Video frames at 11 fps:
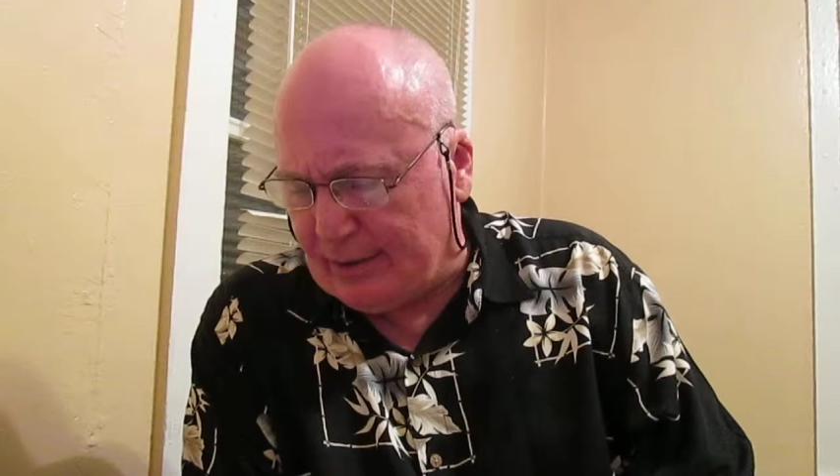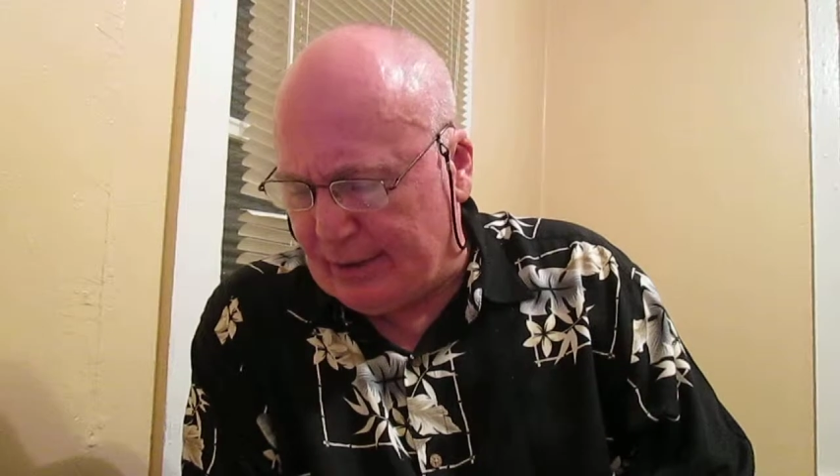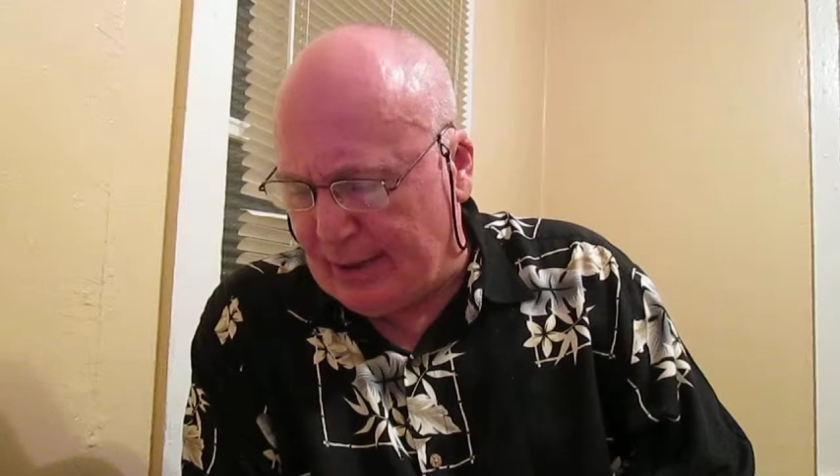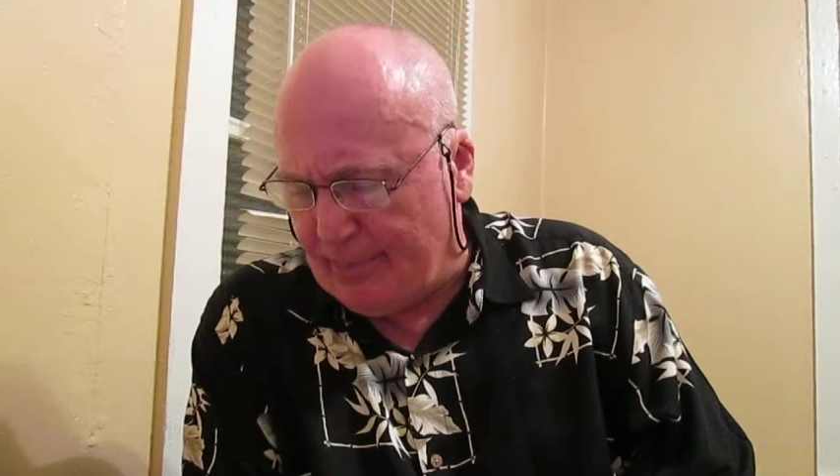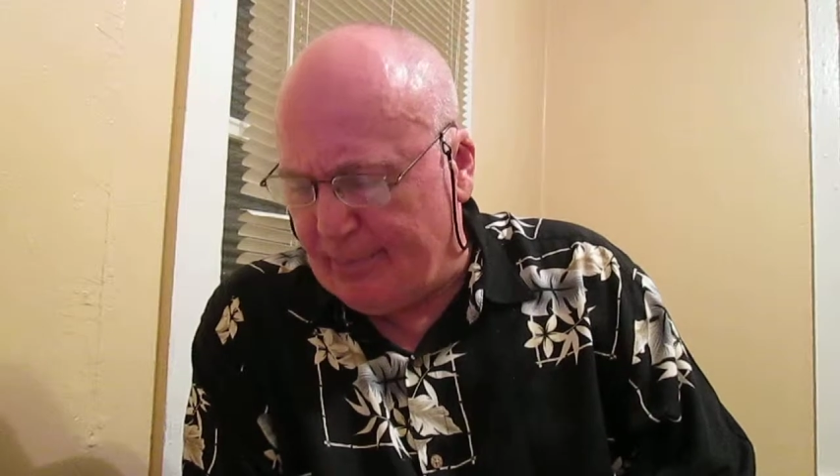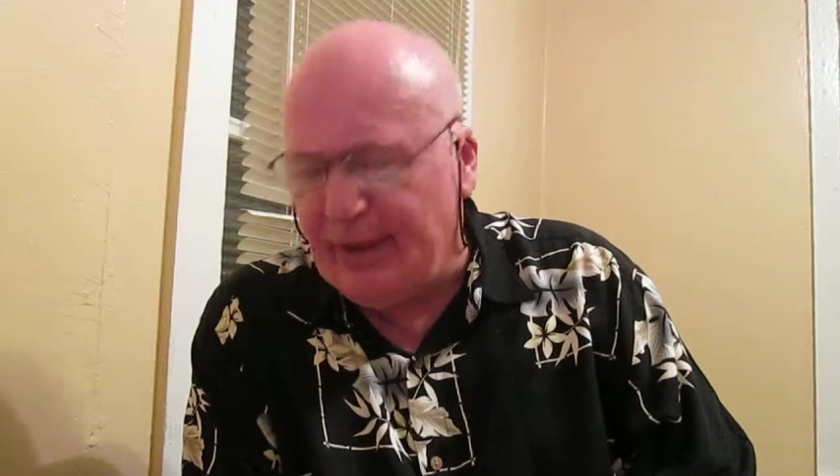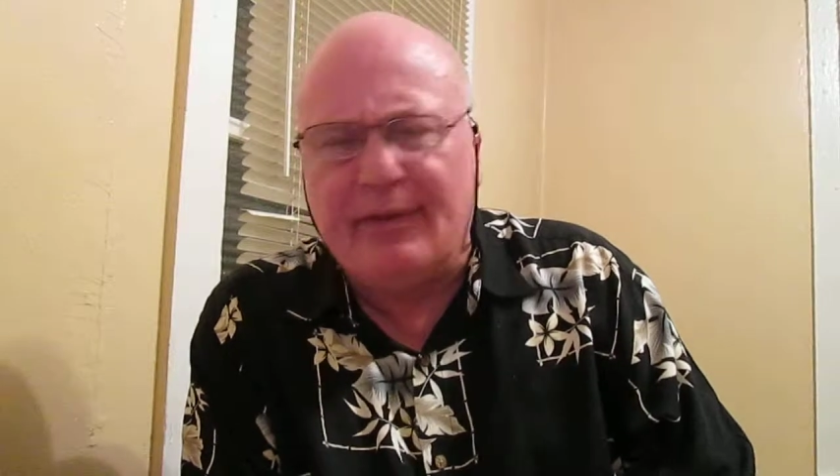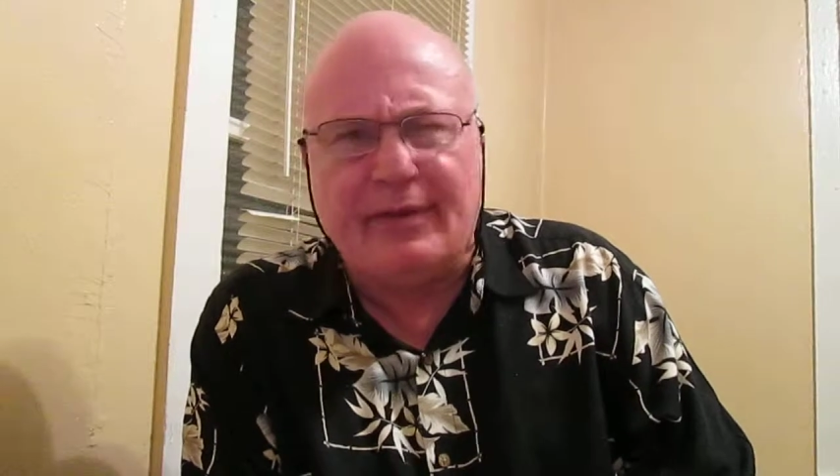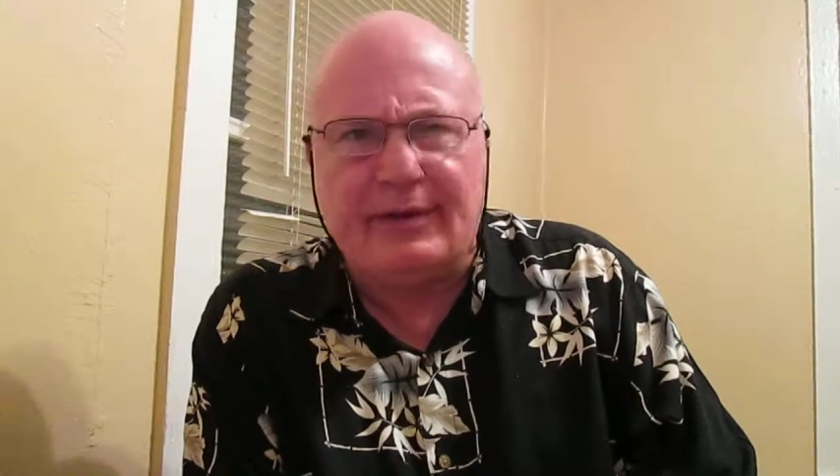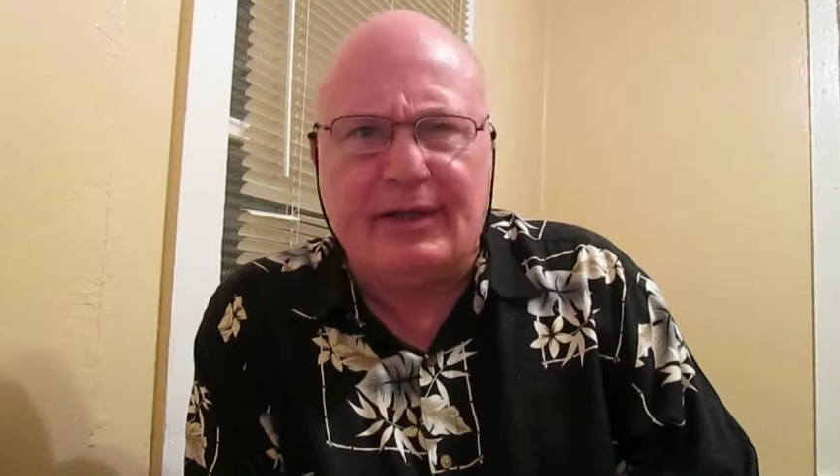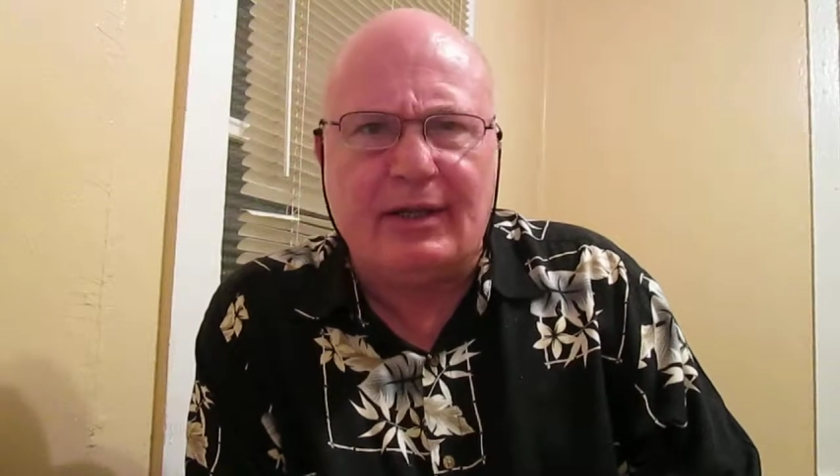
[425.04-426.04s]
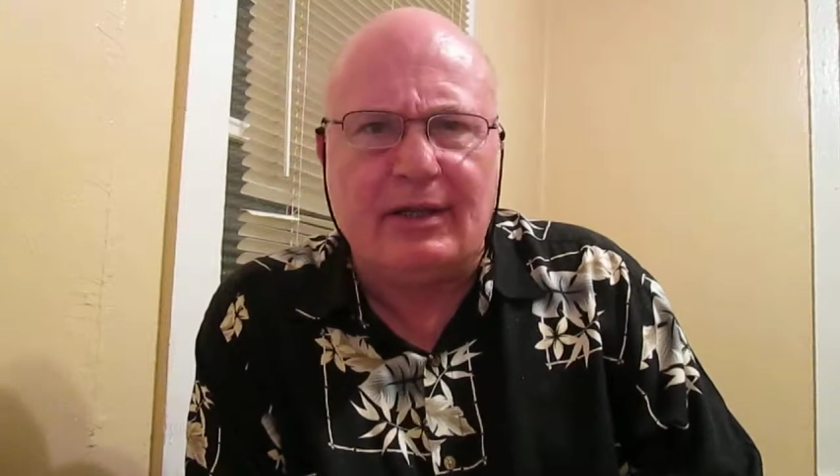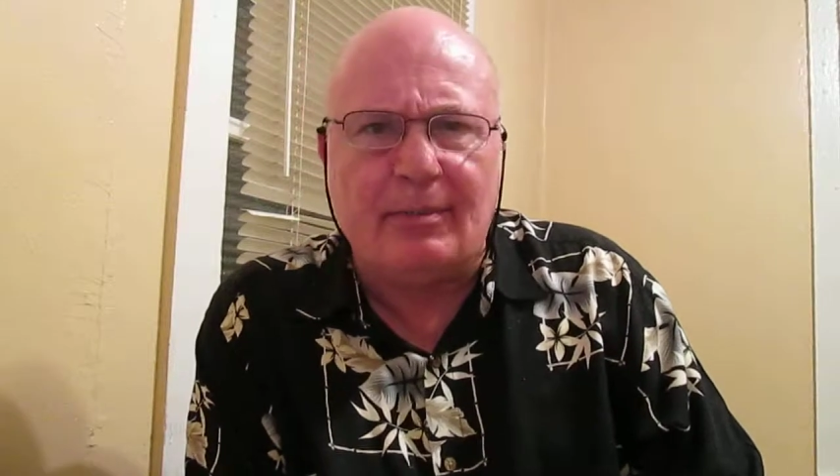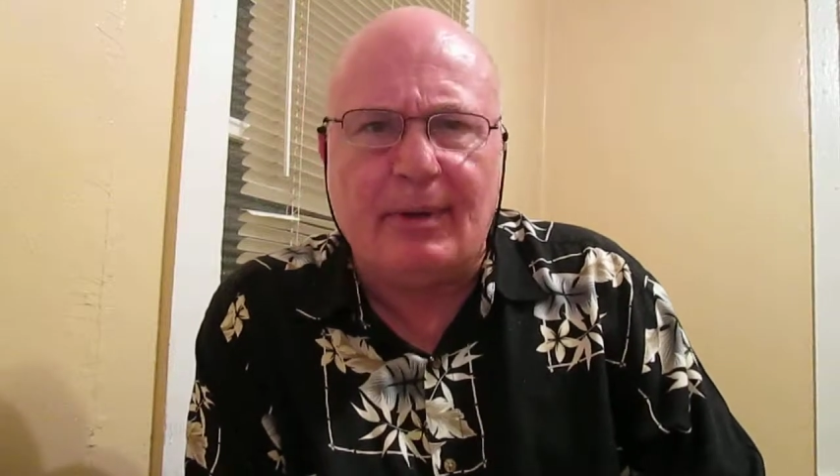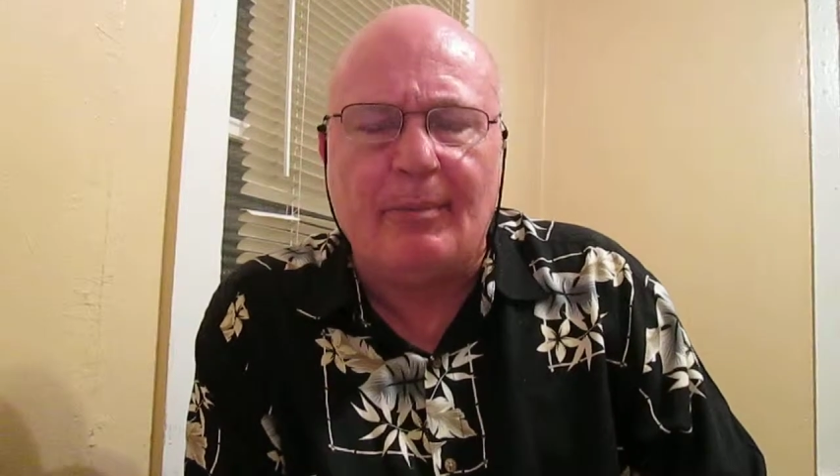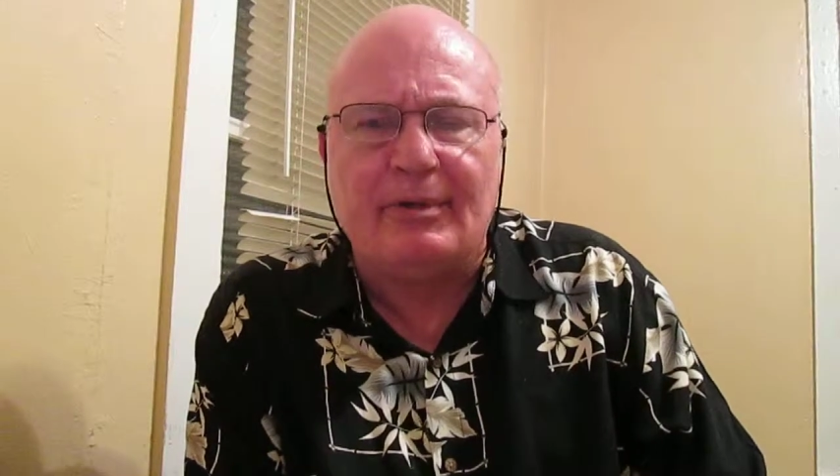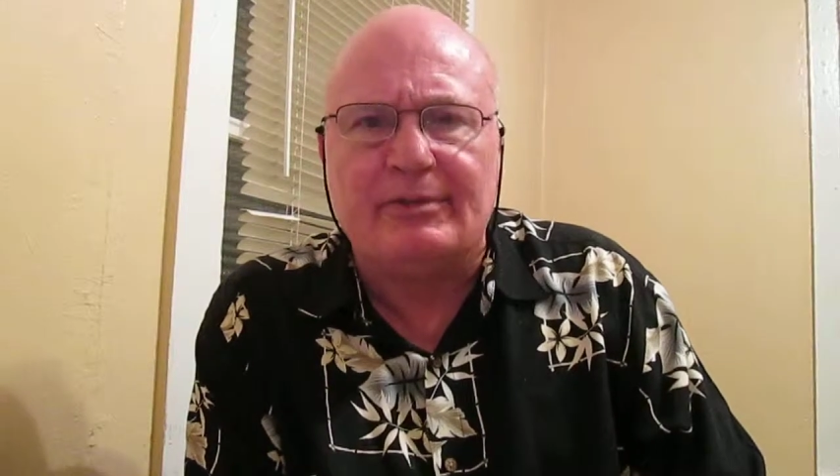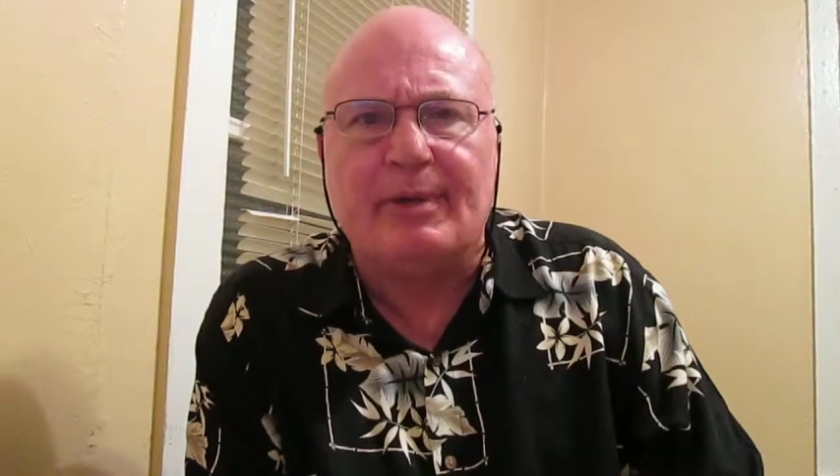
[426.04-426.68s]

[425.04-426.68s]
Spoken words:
the Ten Commandments